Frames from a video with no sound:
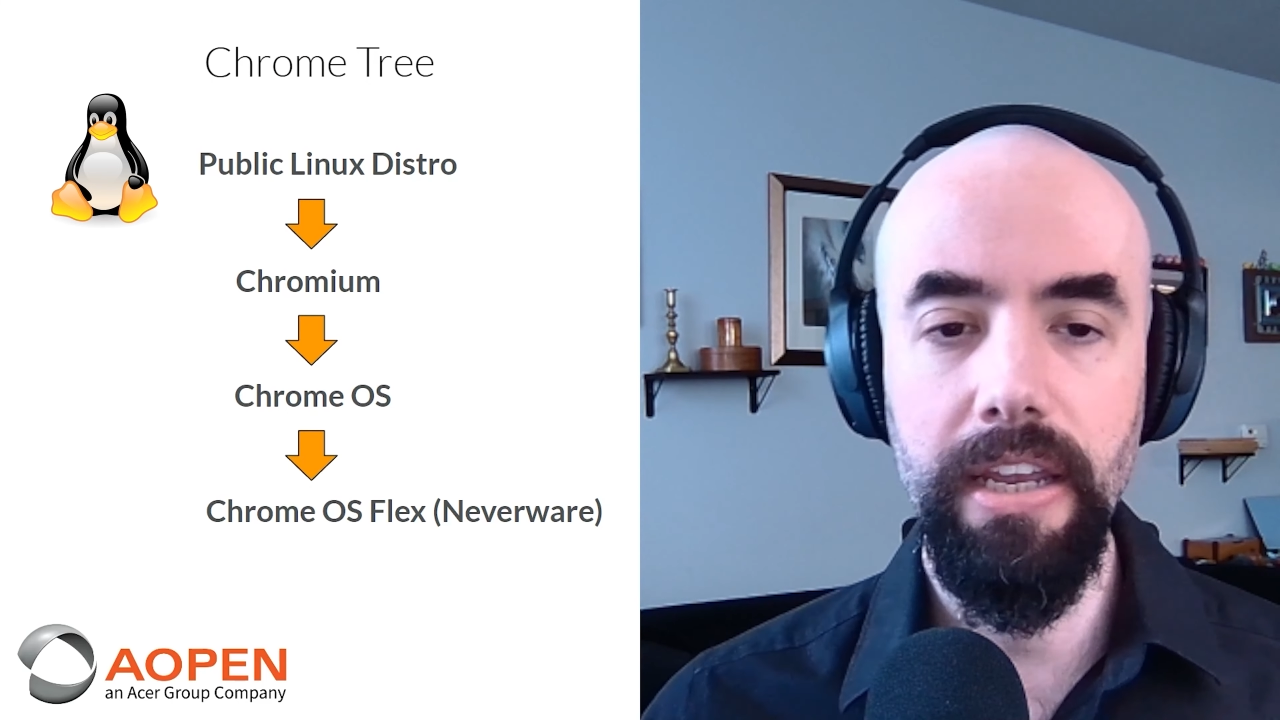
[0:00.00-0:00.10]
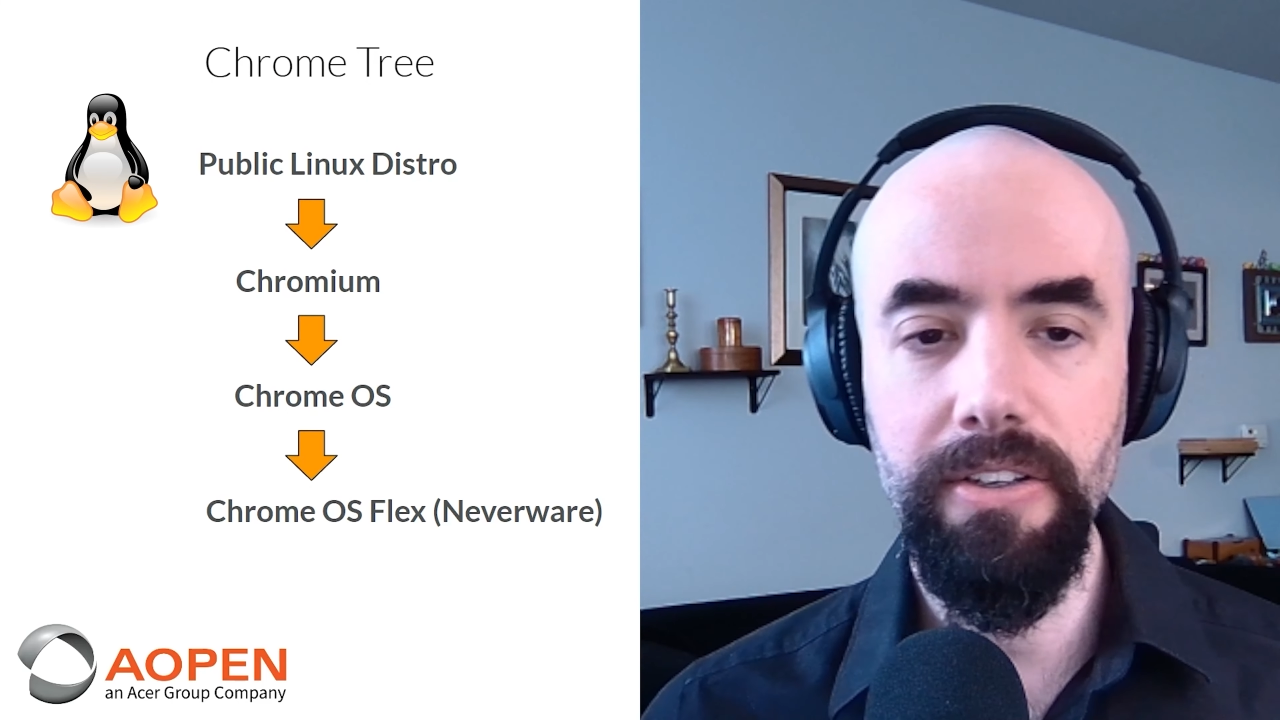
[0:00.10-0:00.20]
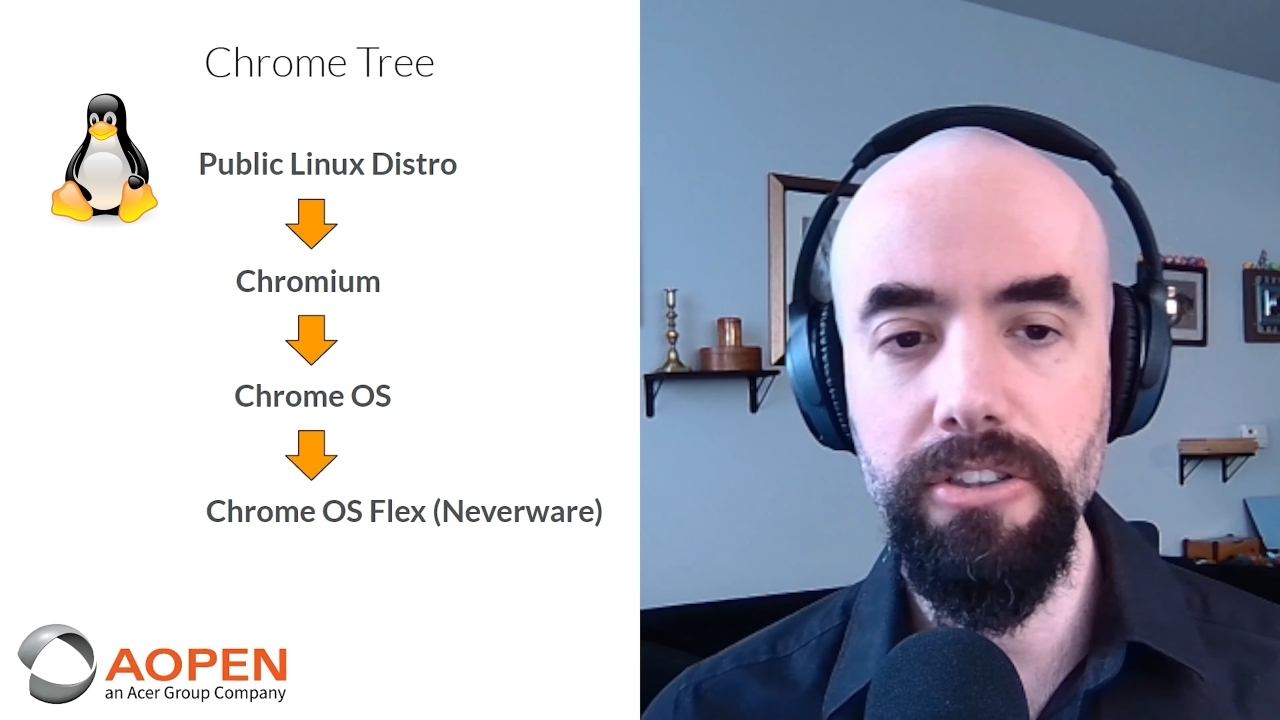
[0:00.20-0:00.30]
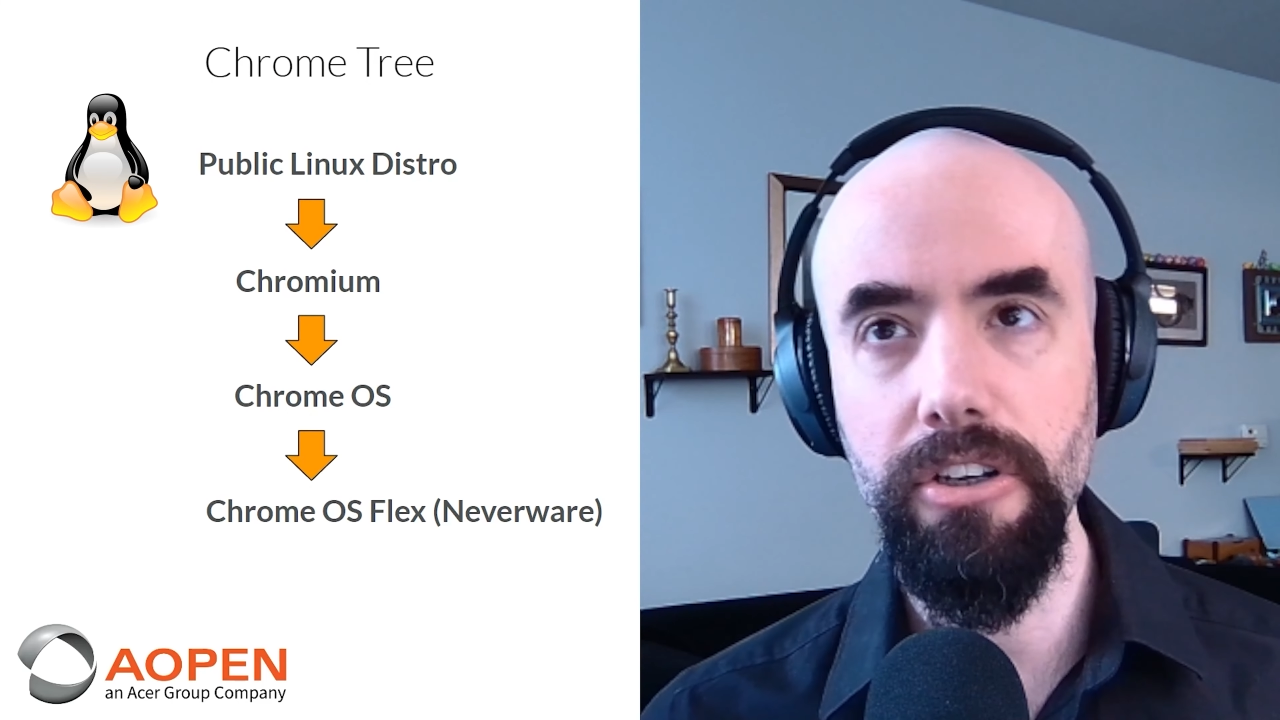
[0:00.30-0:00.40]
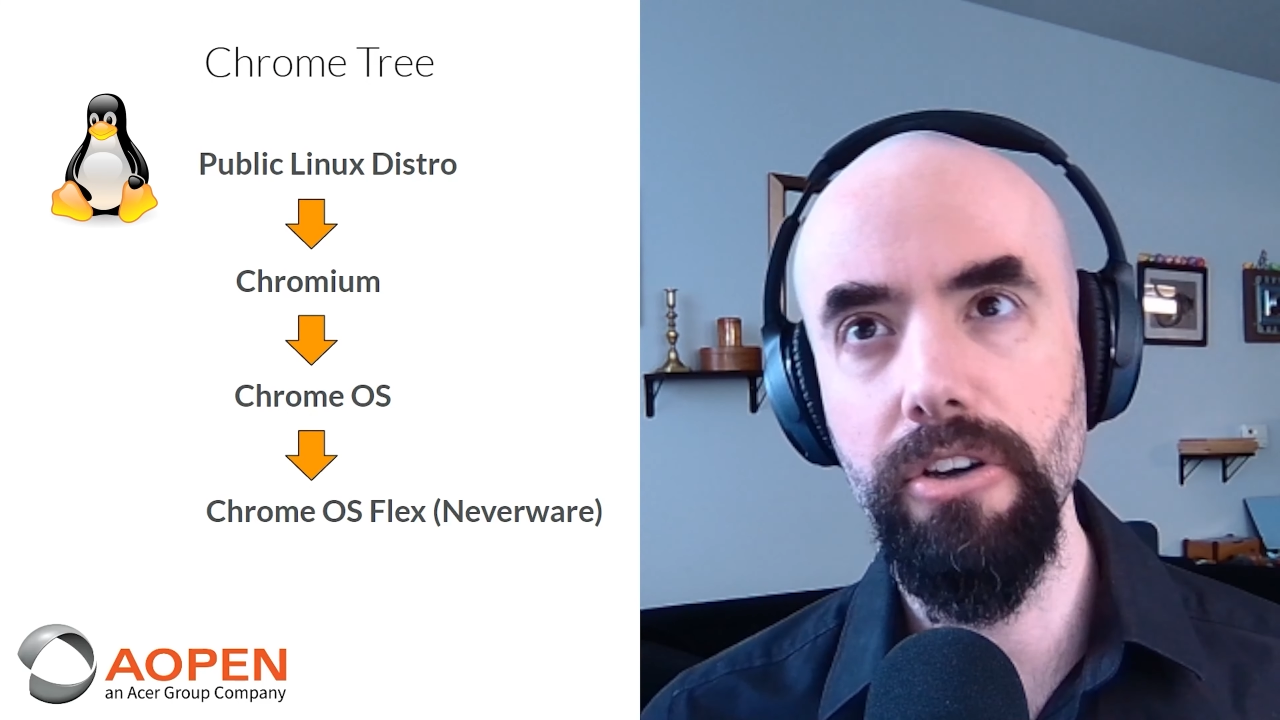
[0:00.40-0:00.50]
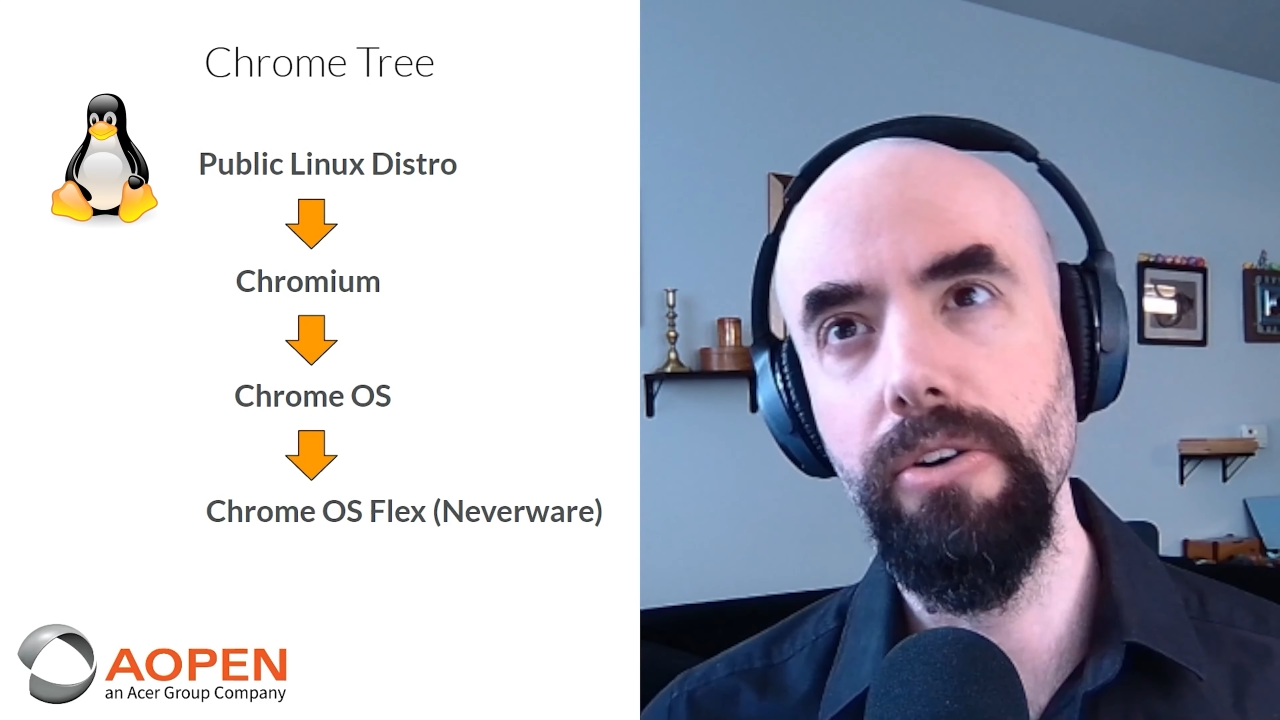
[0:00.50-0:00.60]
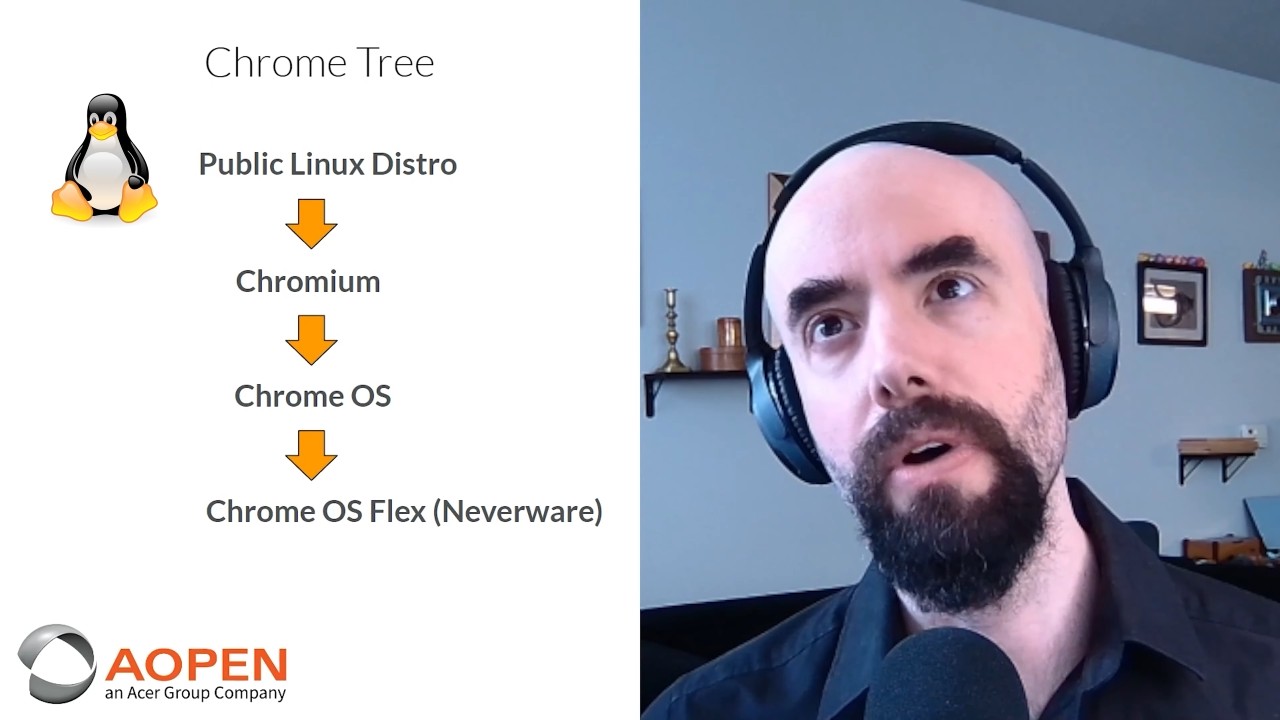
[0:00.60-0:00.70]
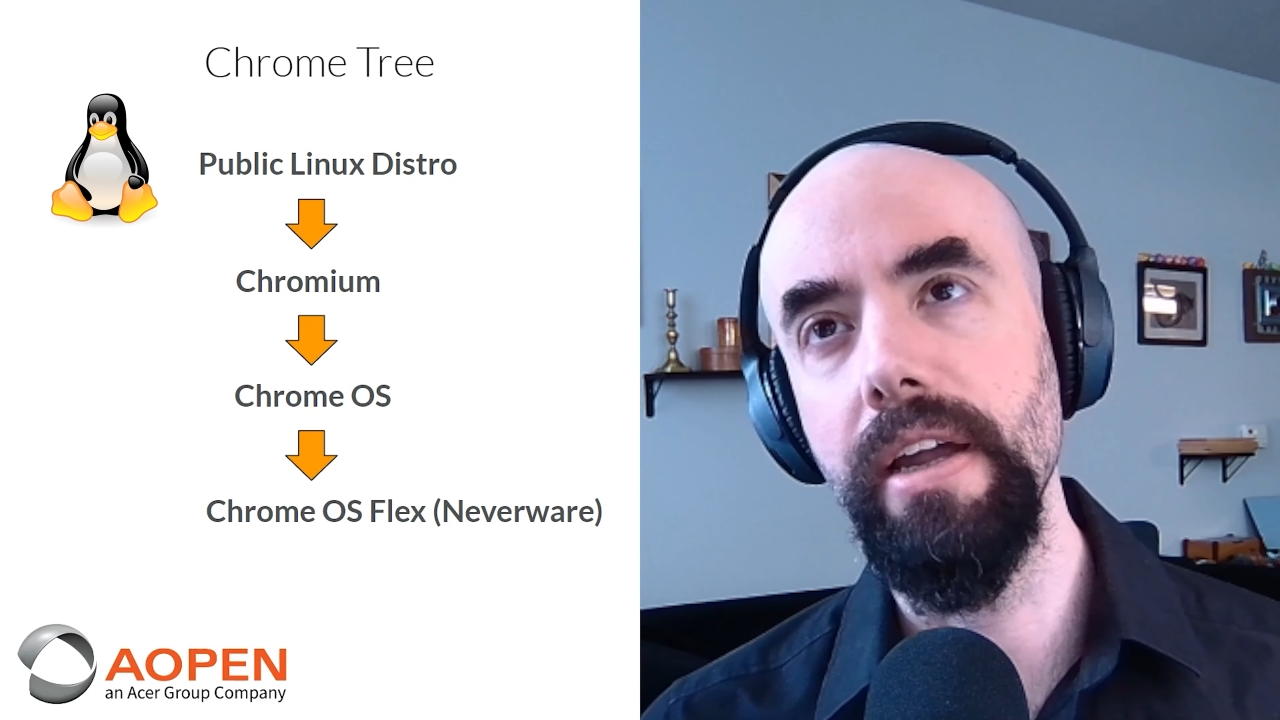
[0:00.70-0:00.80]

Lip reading: into